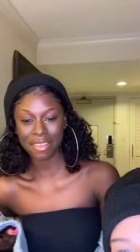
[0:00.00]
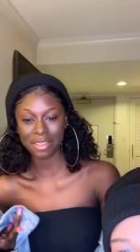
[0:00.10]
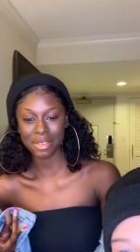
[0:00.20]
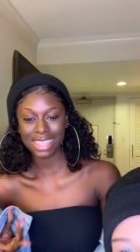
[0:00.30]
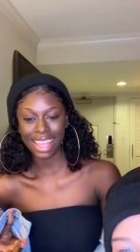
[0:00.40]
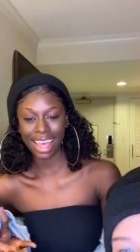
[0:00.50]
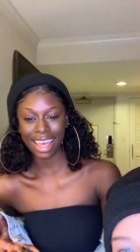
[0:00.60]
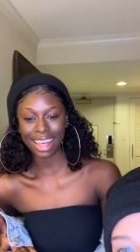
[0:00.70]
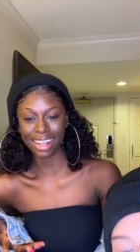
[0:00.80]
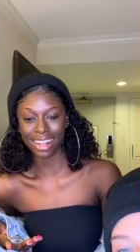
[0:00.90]
What it the
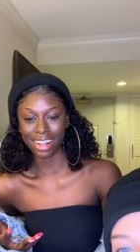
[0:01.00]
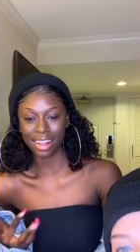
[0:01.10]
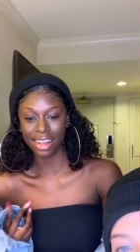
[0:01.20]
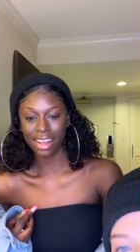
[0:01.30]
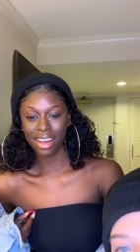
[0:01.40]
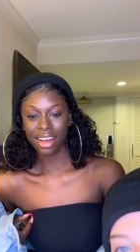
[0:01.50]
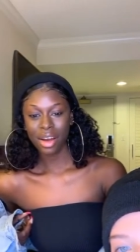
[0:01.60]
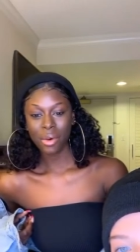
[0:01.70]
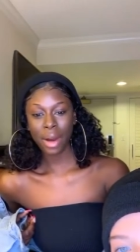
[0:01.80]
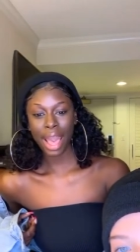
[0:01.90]
hell?
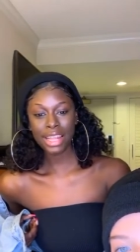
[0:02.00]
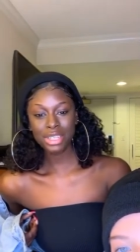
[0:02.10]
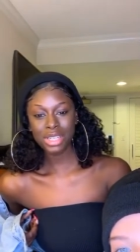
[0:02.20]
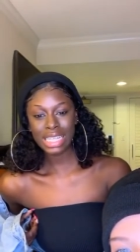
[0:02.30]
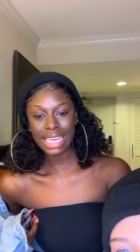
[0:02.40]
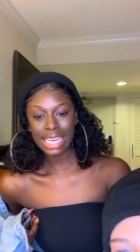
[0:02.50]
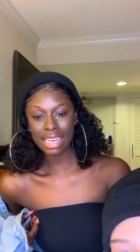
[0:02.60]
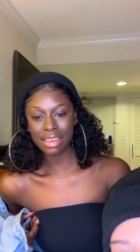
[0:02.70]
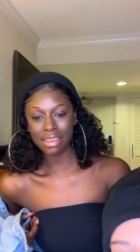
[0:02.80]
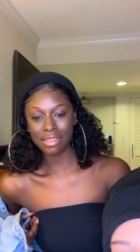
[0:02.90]
Why'd you
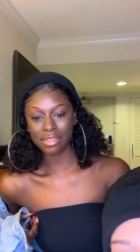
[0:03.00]
leave?